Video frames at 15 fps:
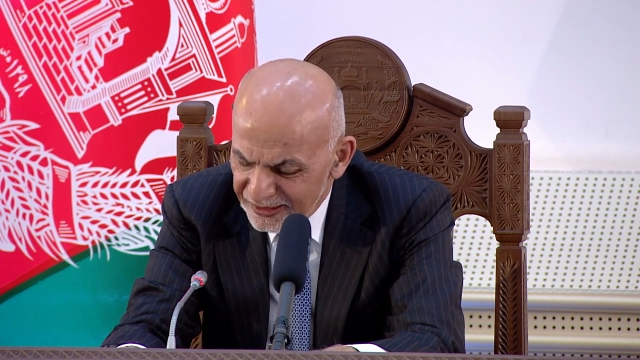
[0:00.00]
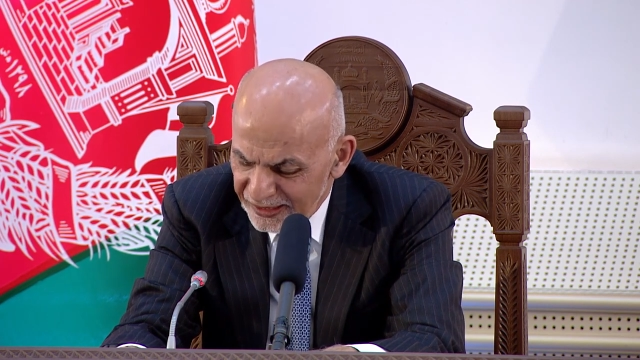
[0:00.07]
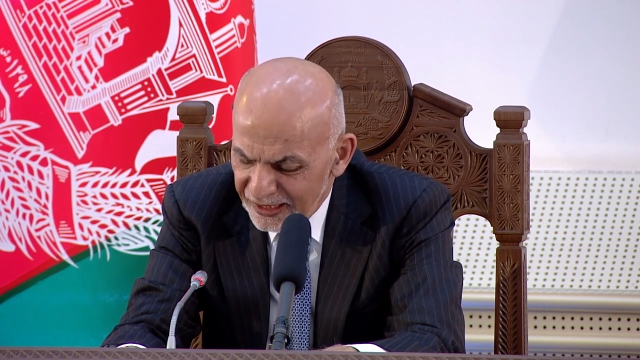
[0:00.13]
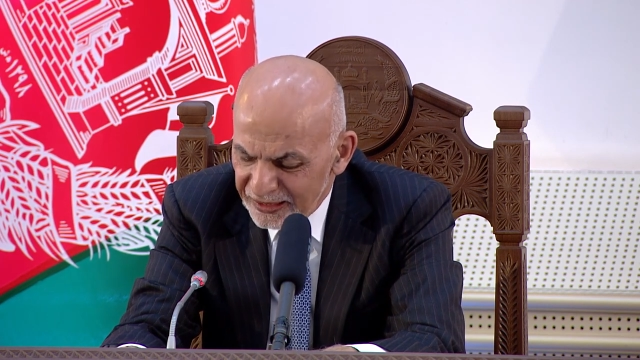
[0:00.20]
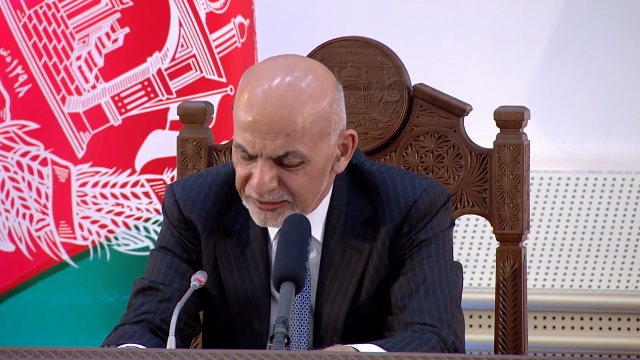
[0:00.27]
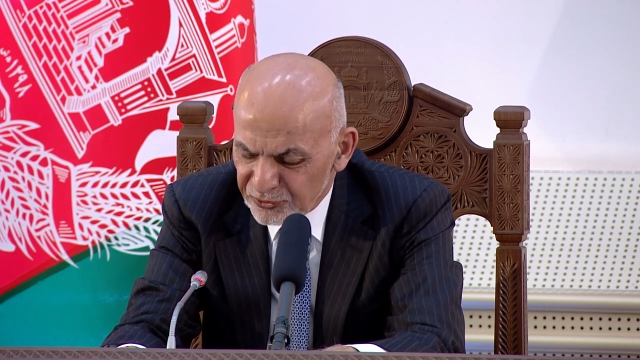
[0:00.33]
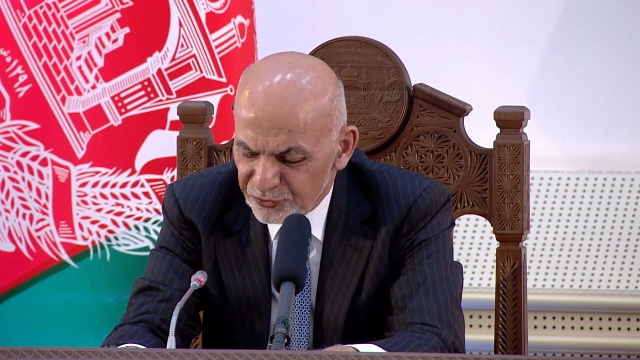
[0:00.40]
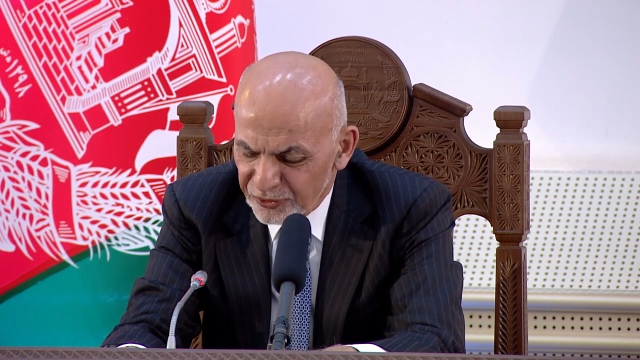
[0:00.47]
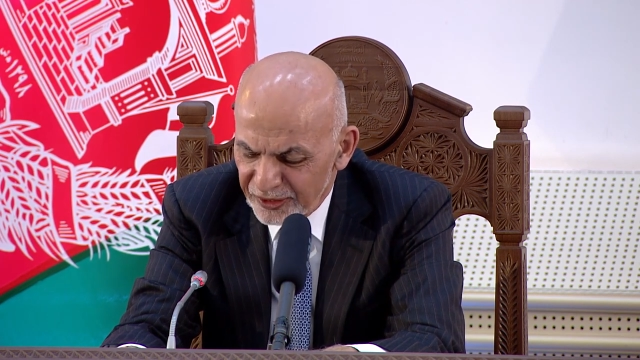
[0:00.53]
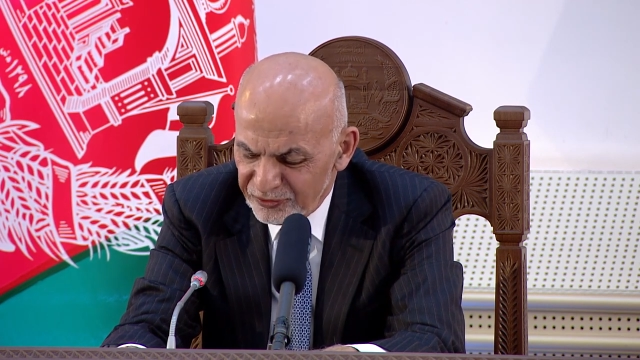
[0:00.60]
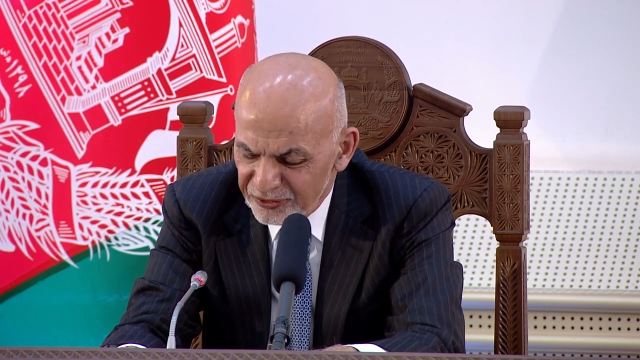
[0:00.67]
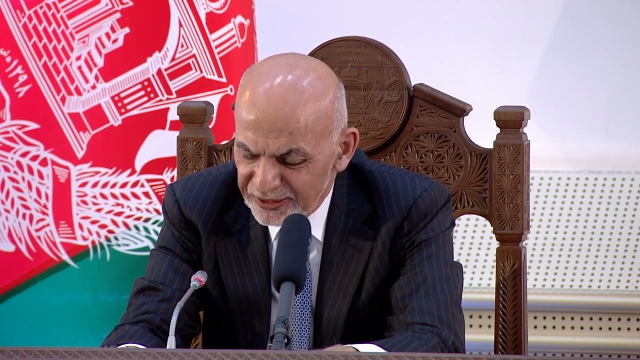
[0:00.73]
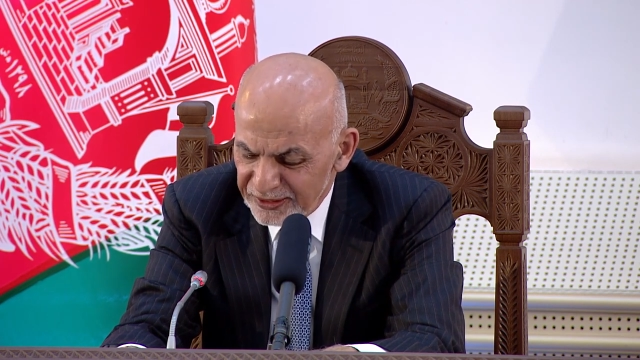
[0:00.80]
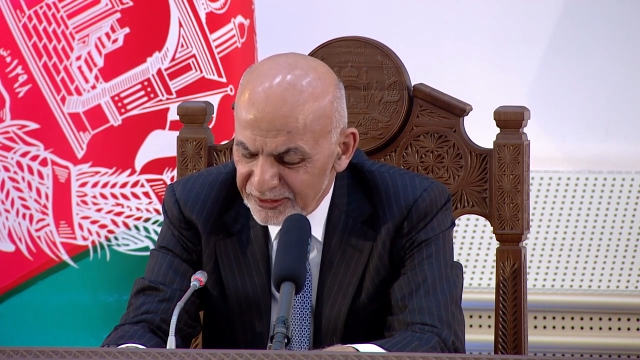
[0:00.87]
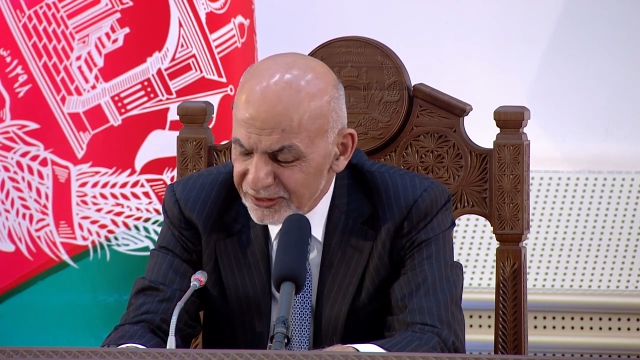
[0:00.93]
last 5
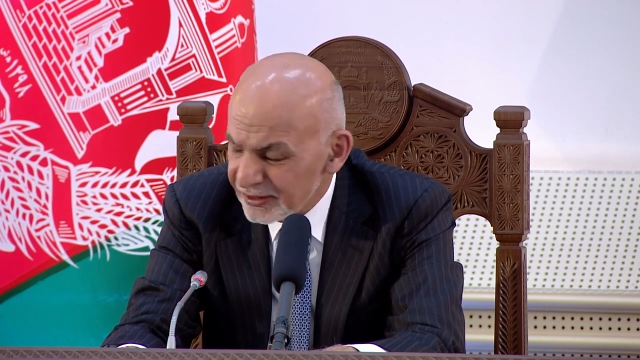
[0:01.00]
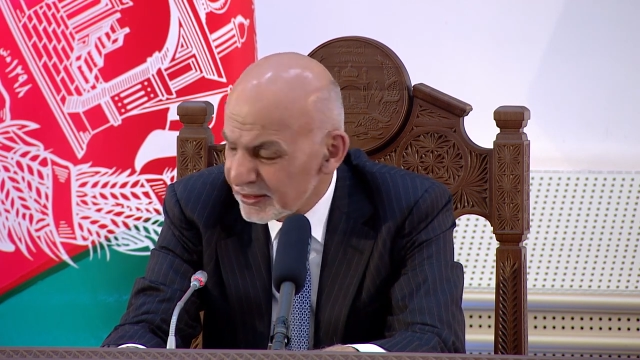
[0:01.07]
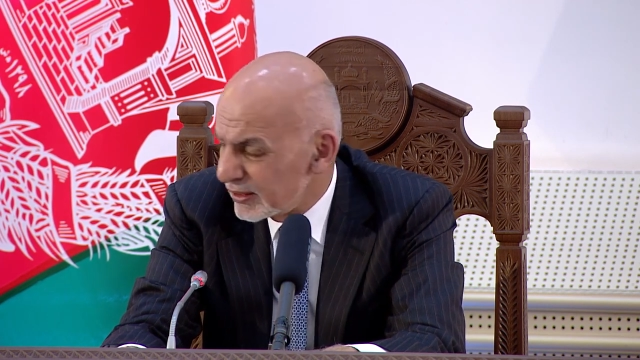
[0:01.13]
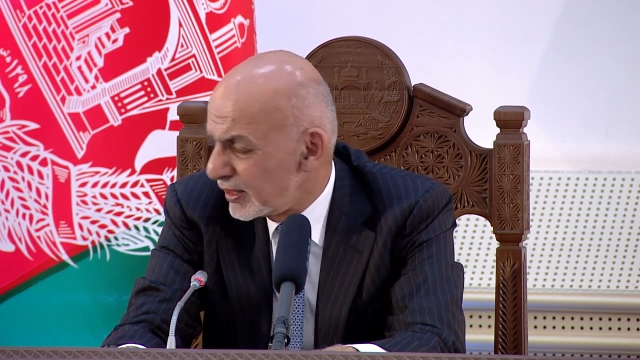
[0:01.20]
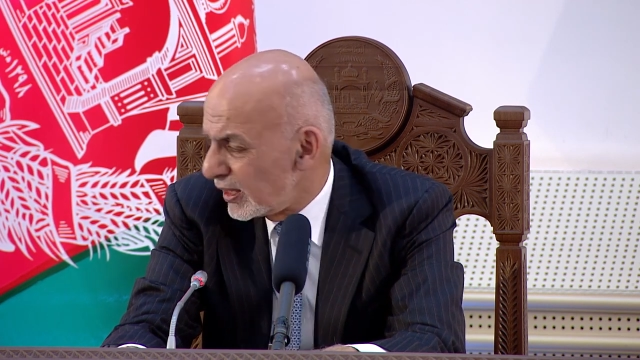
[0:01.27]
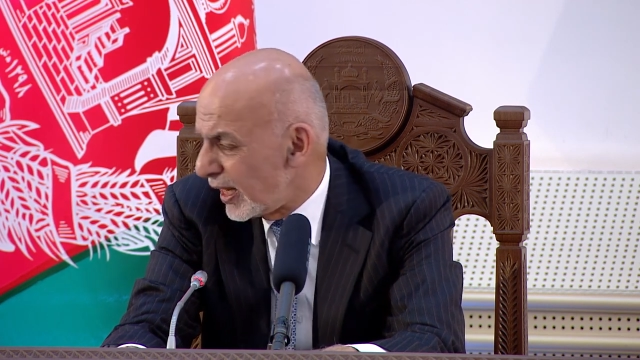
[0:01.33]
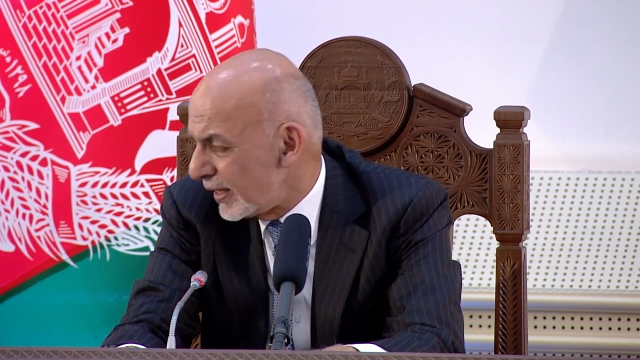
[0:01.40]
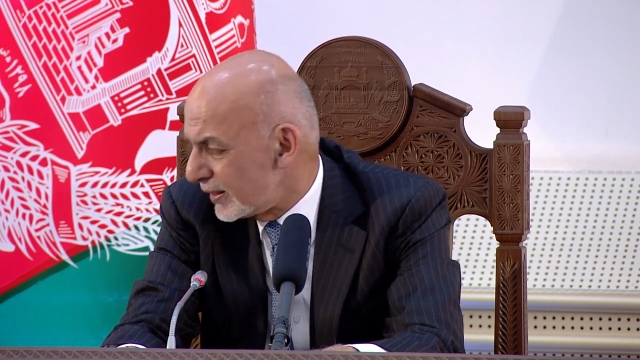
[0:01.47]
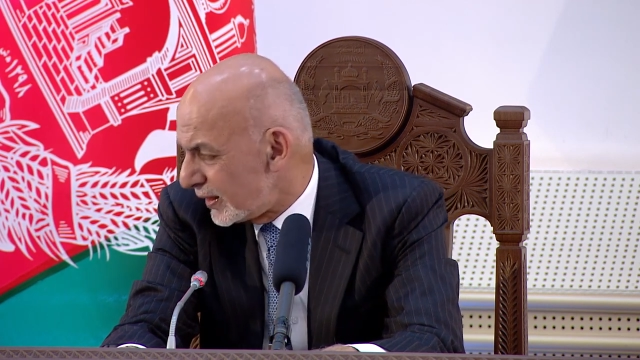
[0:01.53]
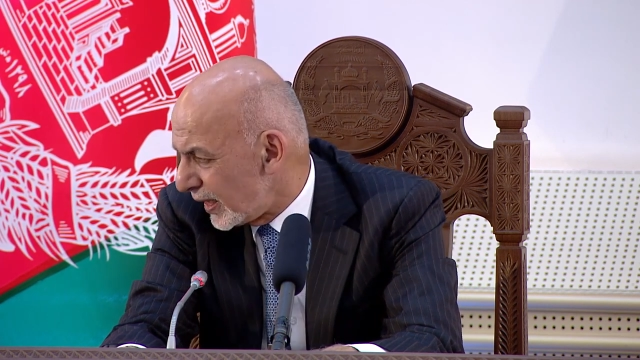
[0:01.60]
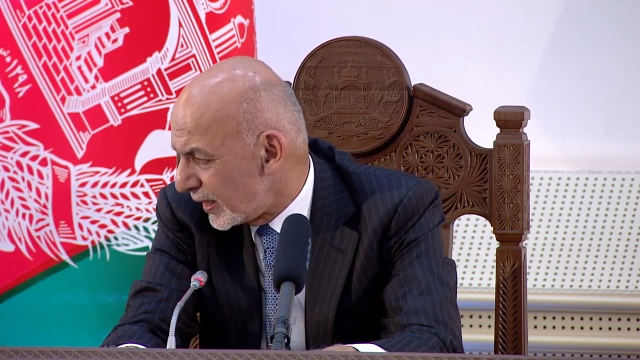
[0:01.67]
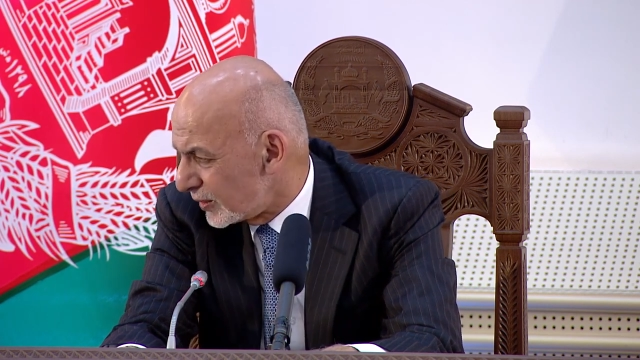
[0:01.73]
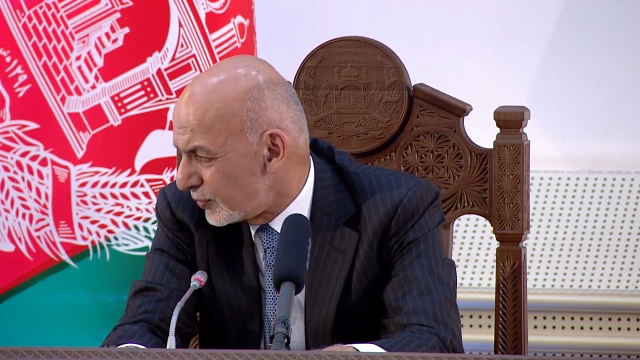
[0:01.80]
years. I thank